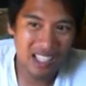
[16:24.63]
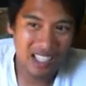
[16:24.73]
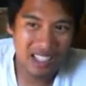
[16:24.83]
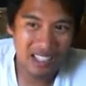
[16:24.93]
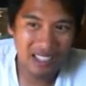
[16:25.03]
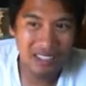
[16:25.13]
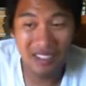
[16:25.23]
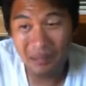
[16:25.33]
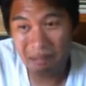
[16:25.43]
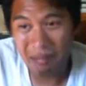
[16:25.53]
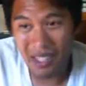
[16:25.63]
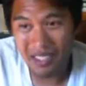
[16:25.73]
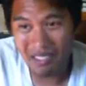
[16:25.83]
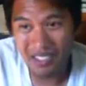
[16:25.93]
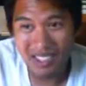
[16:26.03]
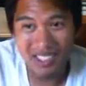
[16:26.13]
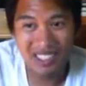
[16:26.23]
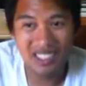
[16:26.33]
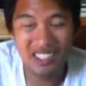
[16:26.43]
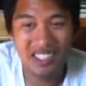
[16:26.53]
Uh, he, he might want
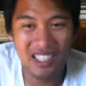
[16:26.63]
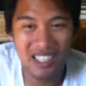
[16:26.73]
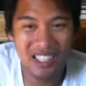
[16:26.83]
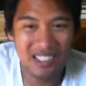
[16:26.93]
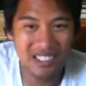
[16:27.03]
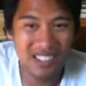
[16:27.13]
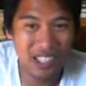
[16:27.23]
to, you know,